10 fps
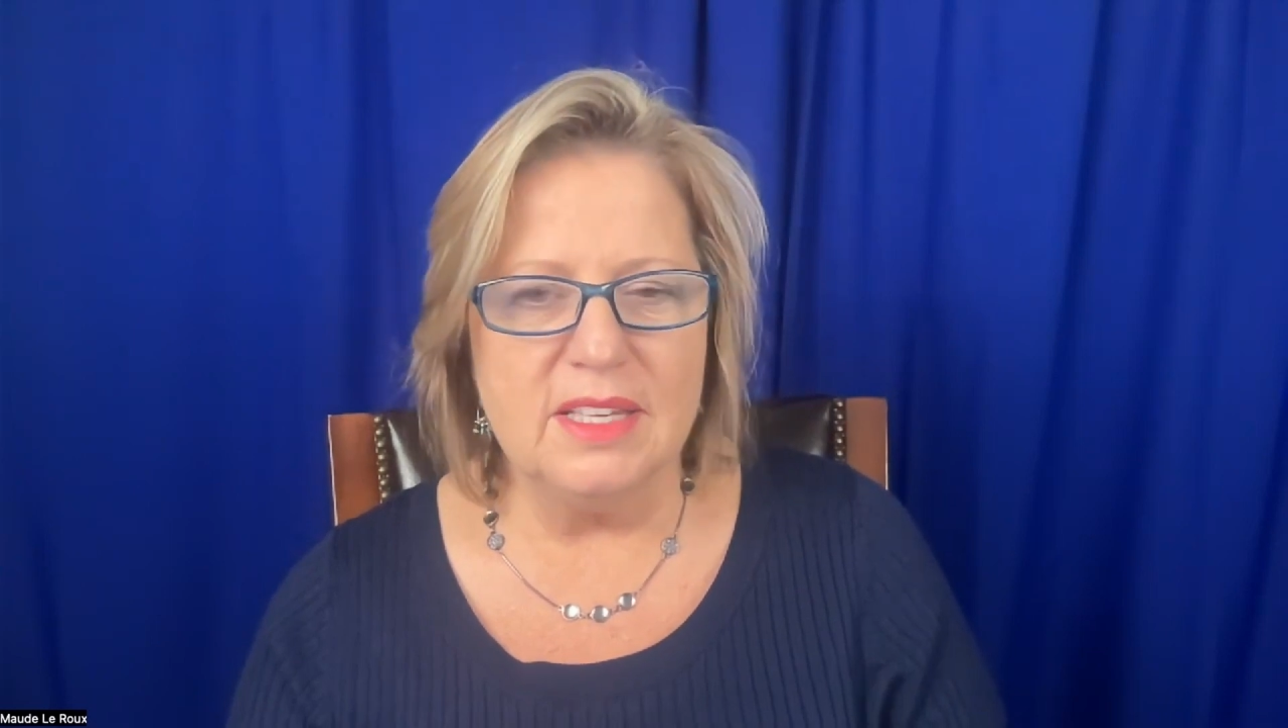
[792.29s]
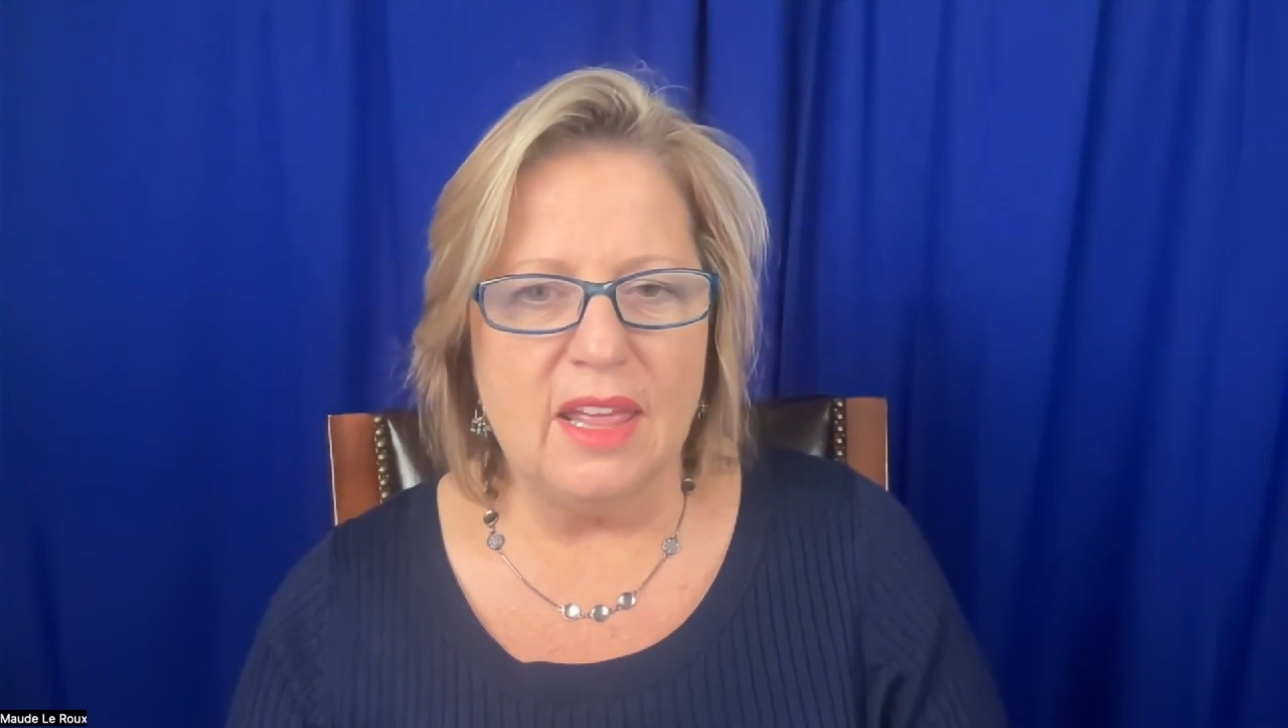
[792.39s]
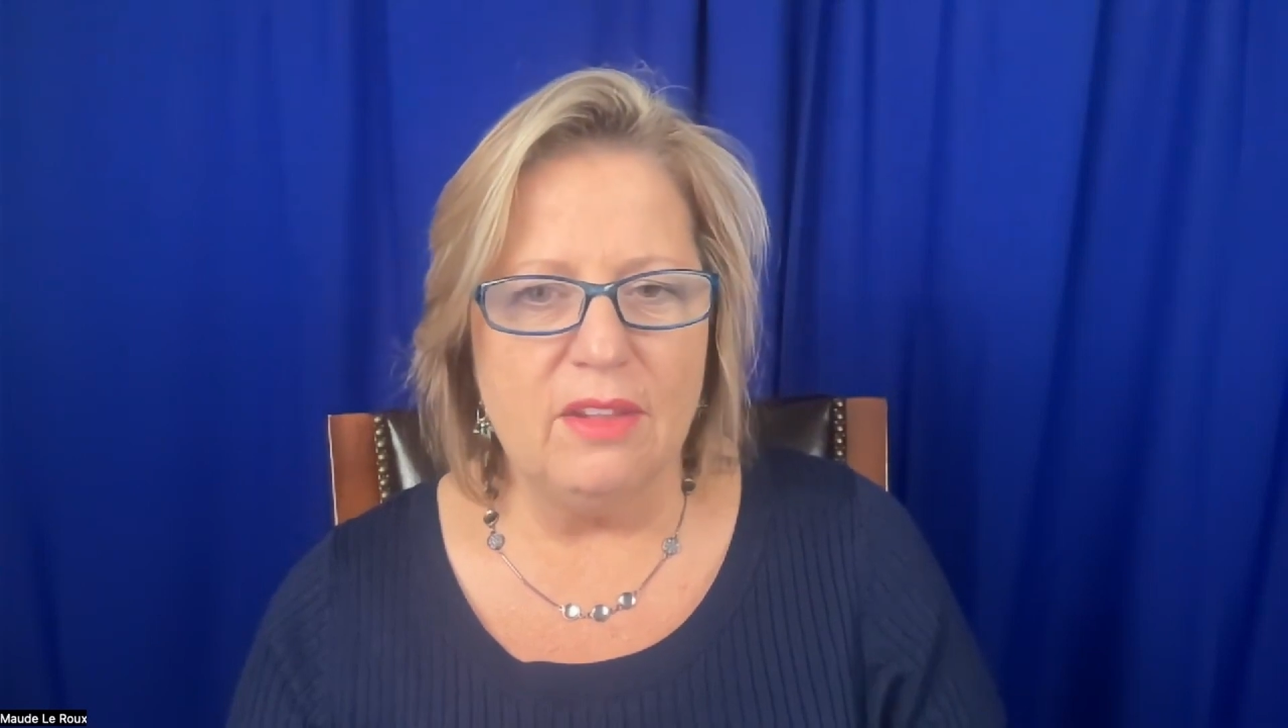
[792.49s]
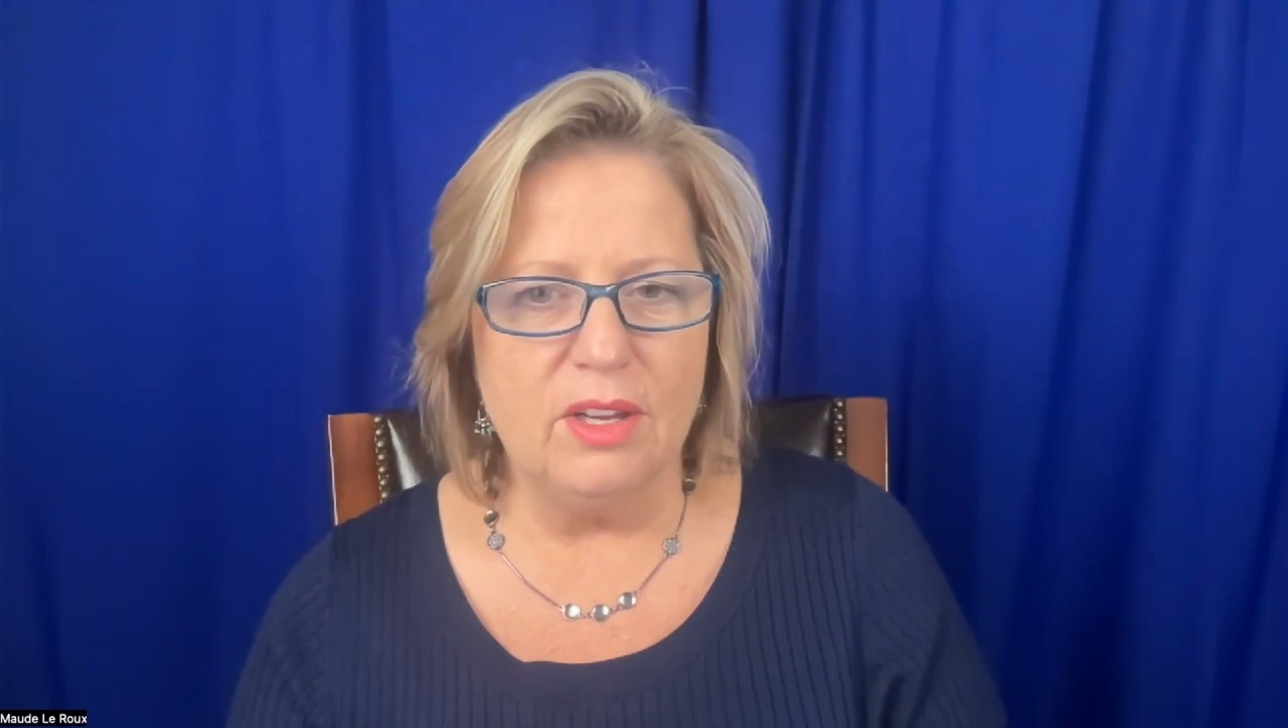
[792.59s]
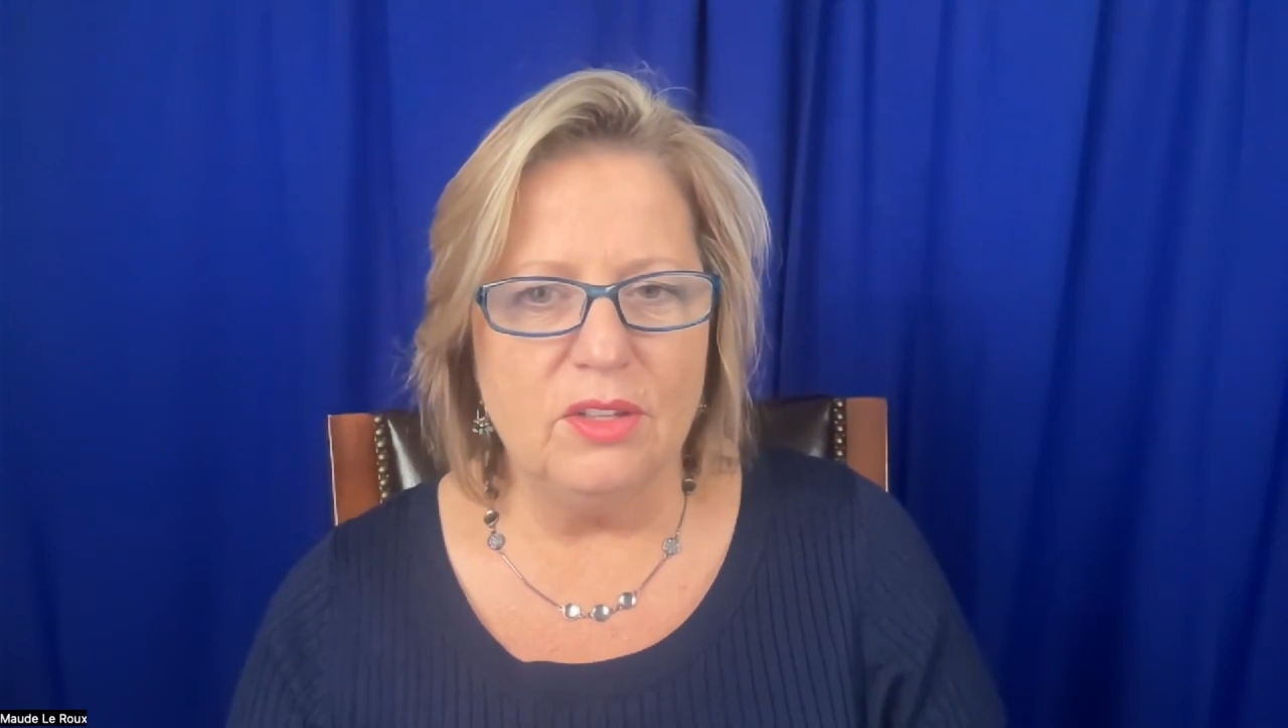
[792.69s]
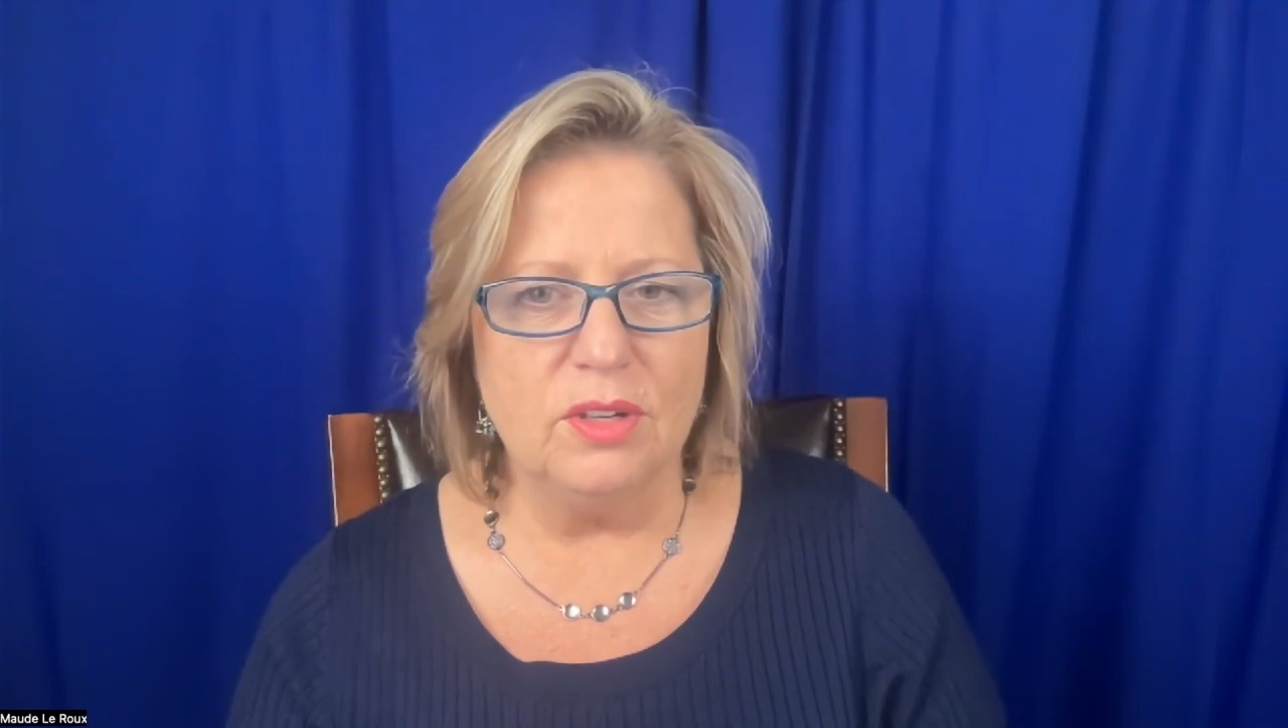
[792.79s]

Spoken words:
gathering